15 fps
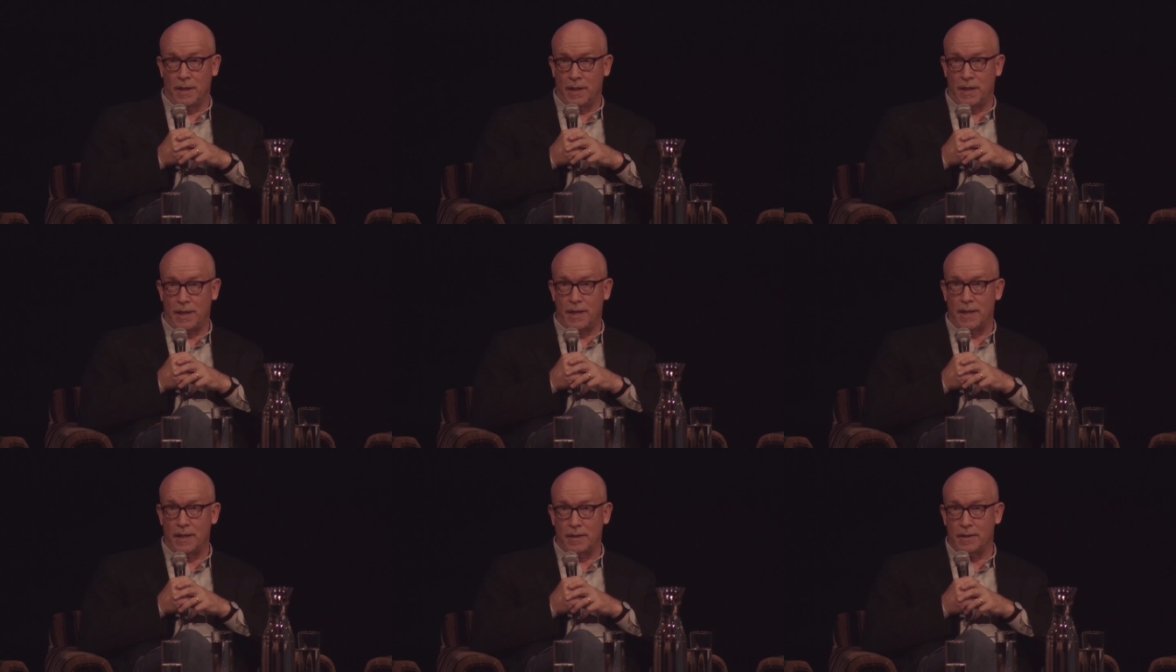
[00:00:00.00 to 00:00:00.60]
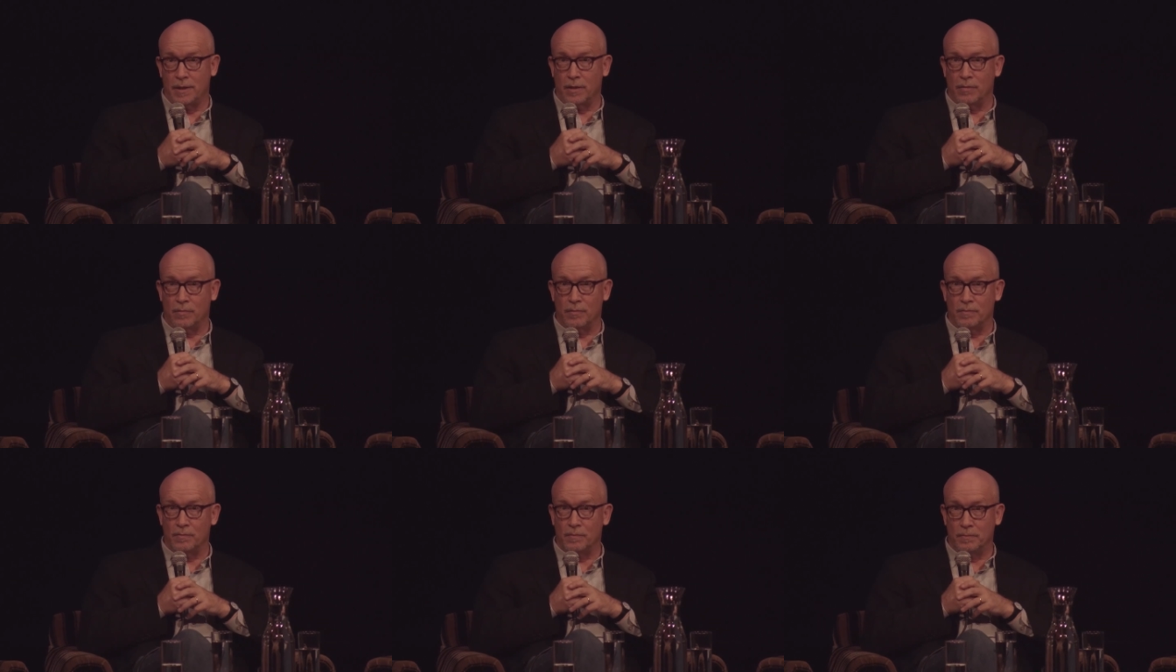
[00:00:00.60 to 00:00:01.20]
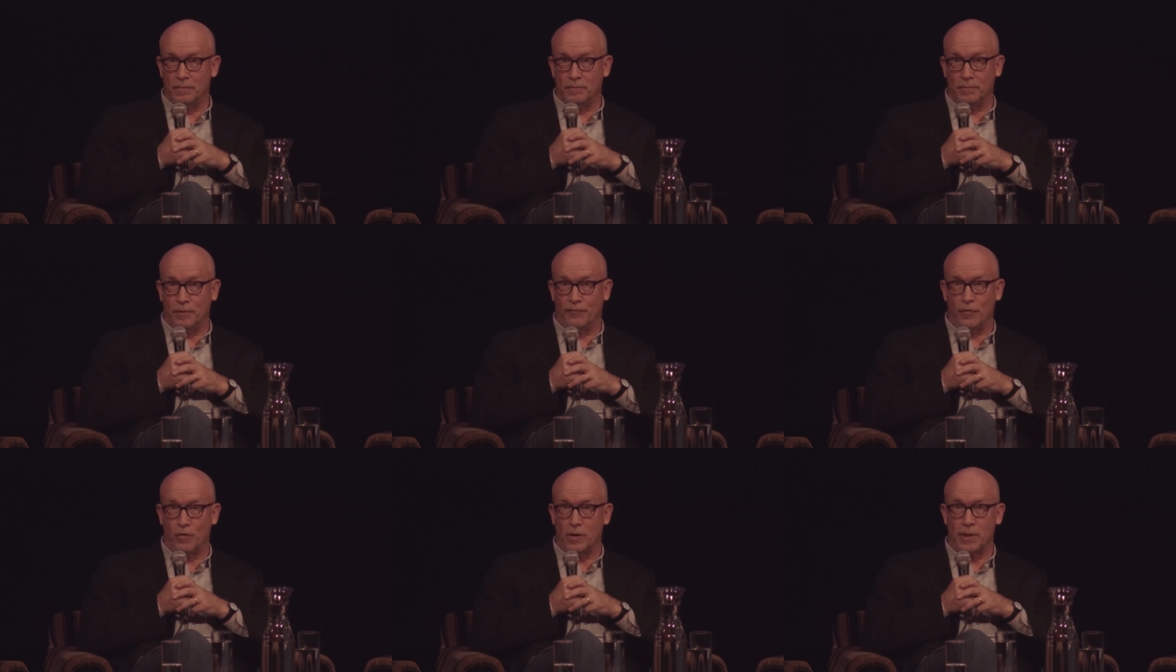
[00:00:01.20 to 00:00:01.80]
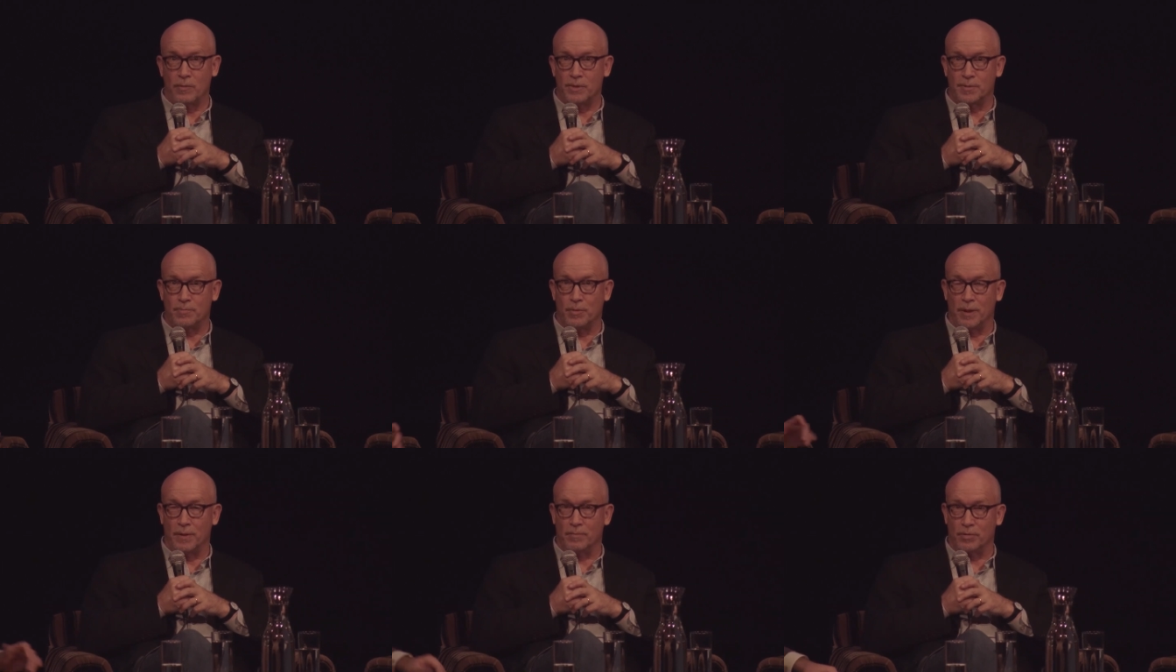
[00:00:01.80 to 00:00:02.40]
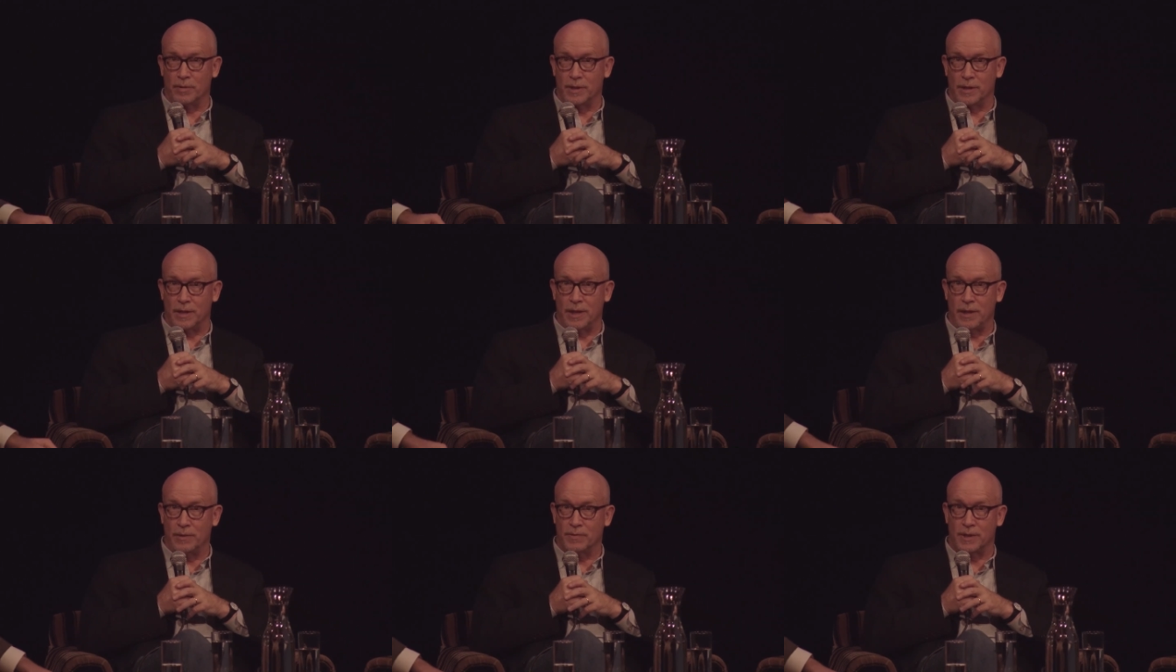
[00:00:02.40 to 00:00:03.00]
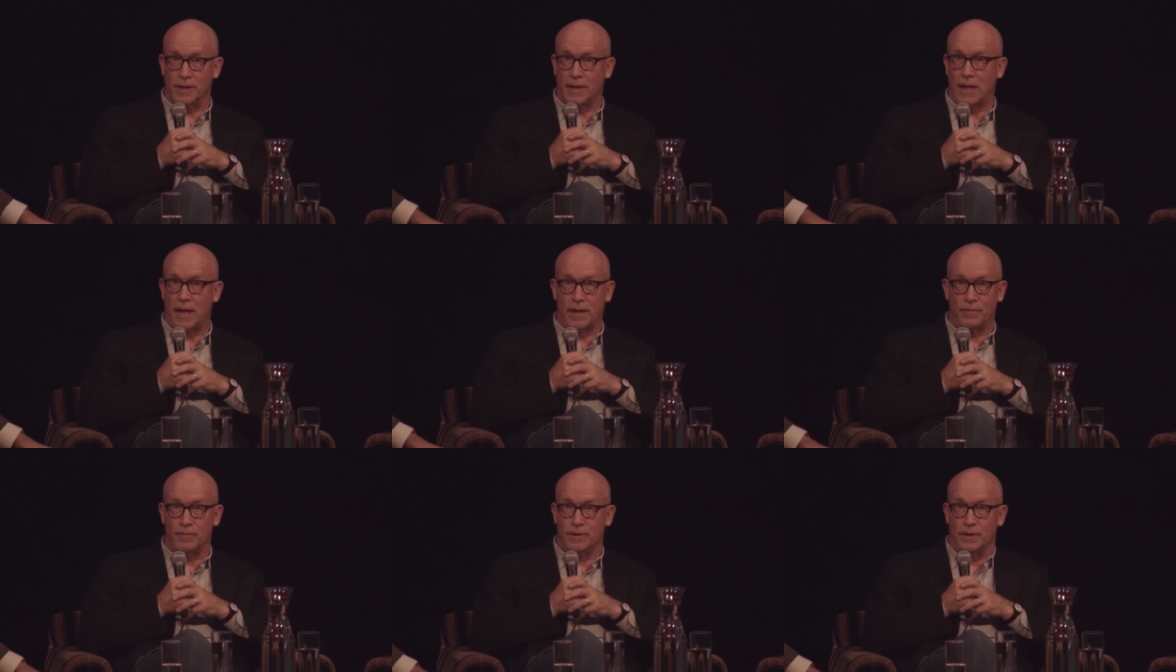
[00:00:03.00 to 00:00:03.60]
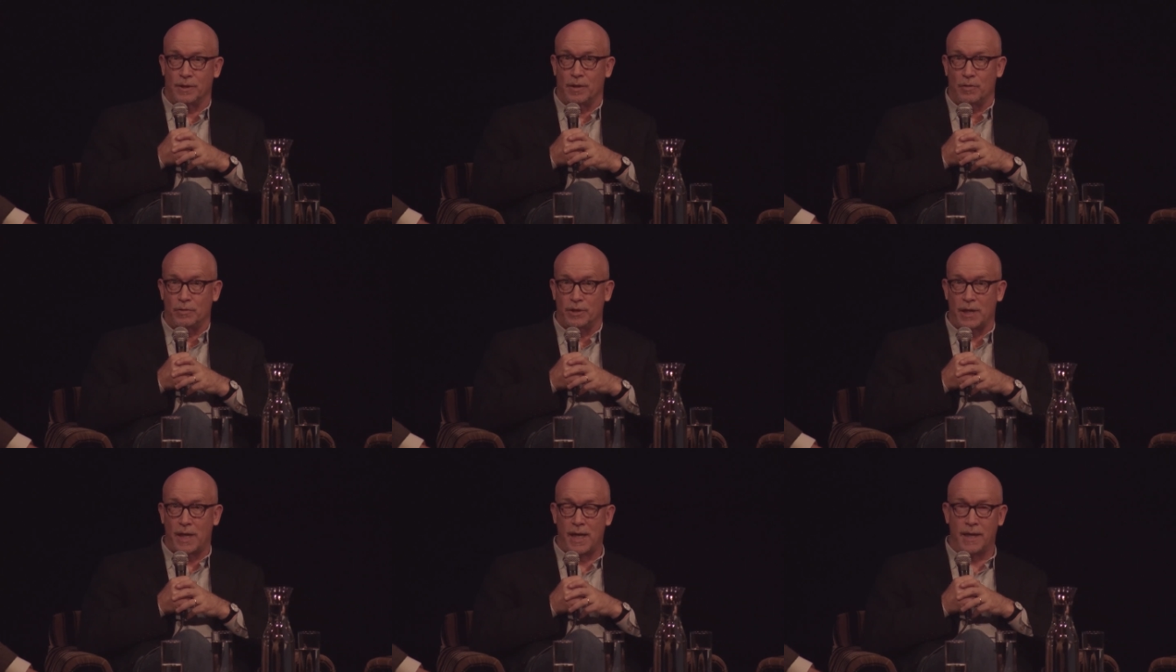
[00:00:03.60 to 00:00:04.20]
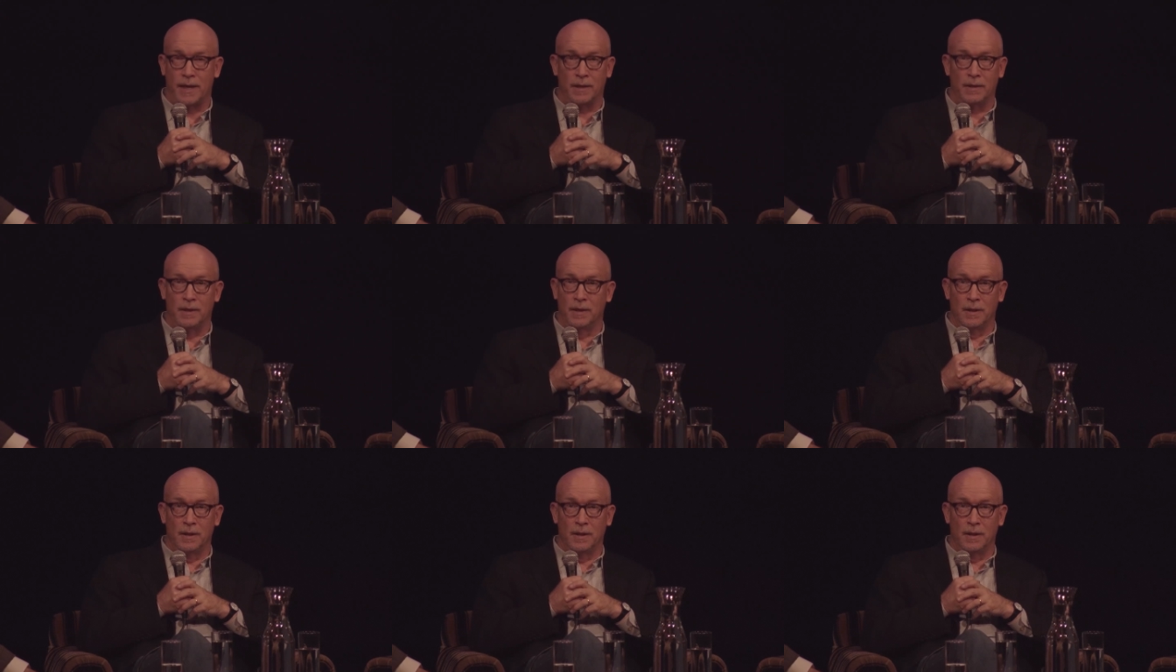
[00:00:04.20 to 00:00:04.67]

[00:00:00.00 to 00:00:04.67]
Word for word: he, you know, before he was put in prison, he was a guy who was negotiating,